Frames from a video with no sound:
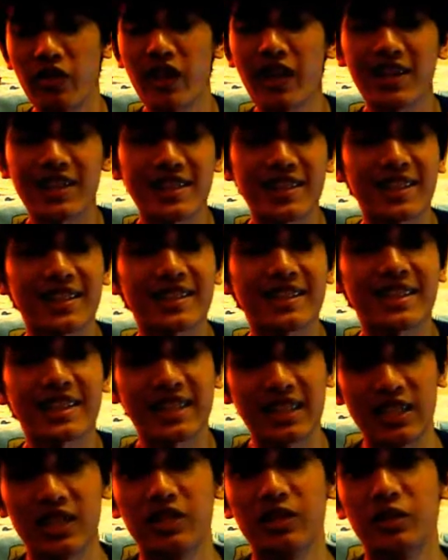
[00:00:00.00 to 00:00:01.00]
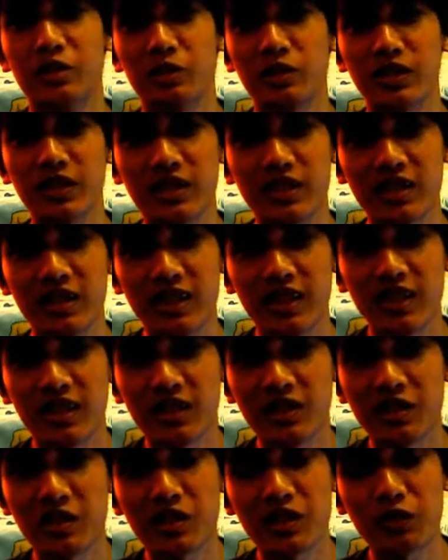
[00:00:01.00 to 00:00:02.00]
and that is not scary okay
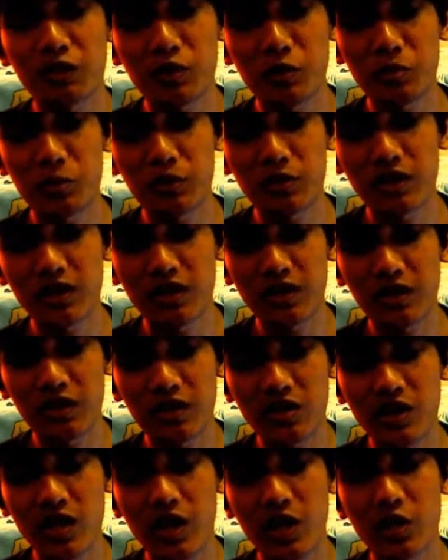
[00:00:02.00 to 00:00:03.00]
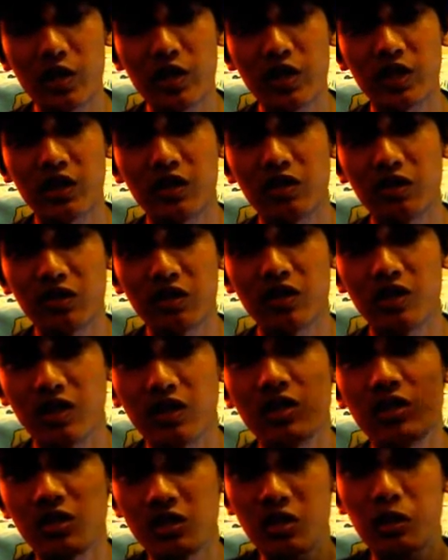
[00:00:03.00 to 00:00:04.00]
there's a difference between scary and
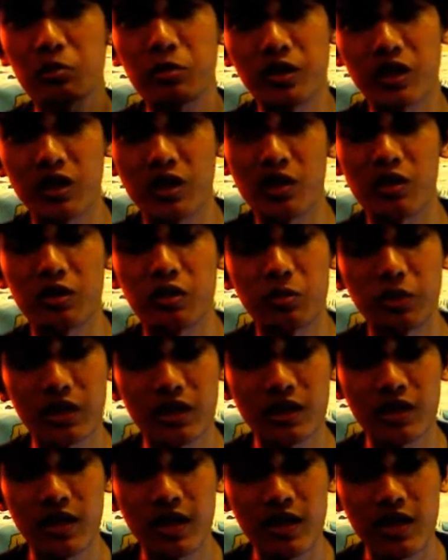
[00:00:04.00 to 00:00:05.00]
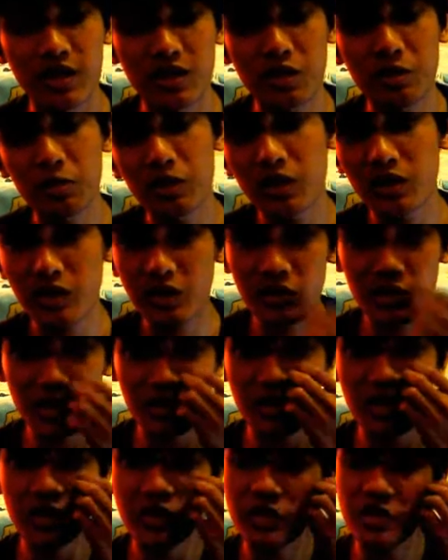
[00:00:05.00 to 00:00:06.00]
jump scares because jump scares are
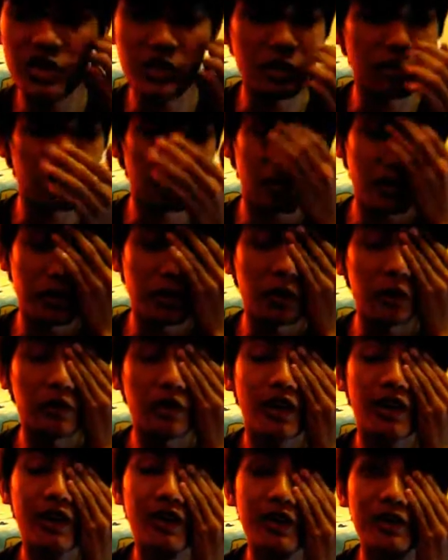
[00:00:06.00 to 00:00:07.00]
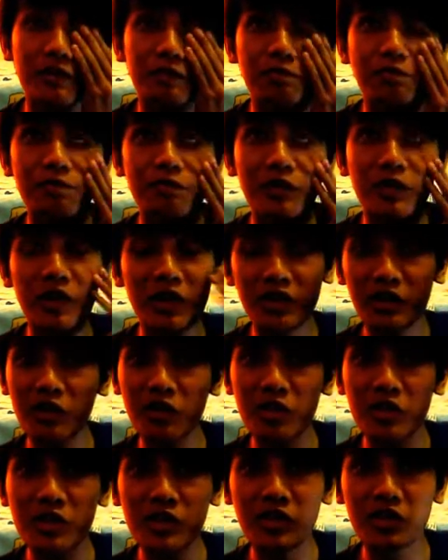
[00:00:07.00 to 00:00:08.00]
just cheap, you know. Um, there,
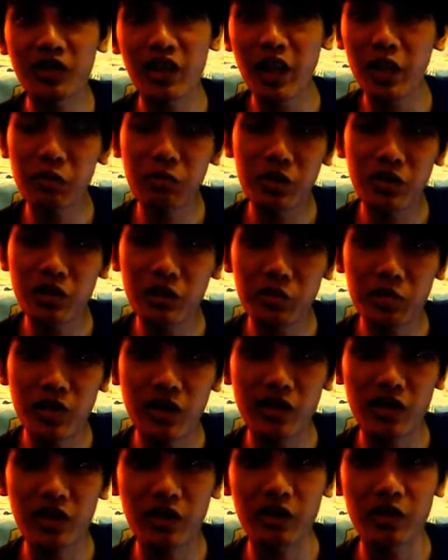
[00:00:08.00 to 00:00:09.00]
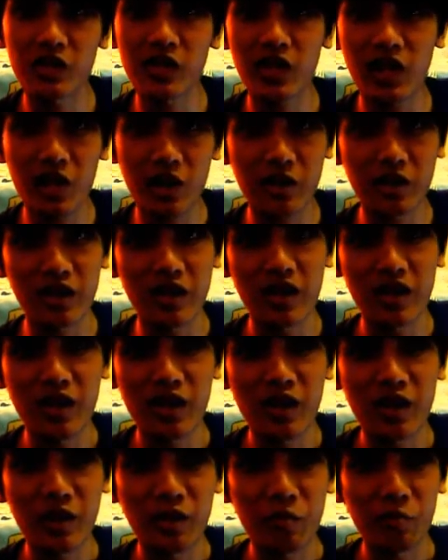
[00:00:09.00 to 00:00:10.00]
there can be jump scares that are scary,
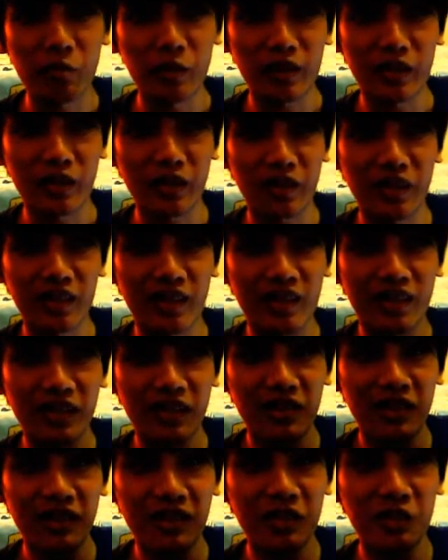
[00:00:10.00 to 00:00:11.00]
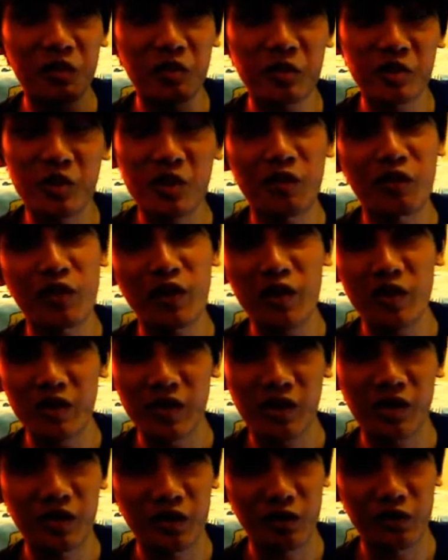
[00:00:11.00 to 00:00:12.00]
but those are very
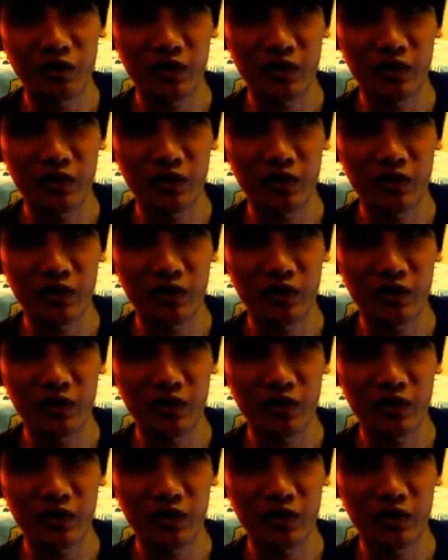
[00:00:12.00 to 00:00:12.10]
hard to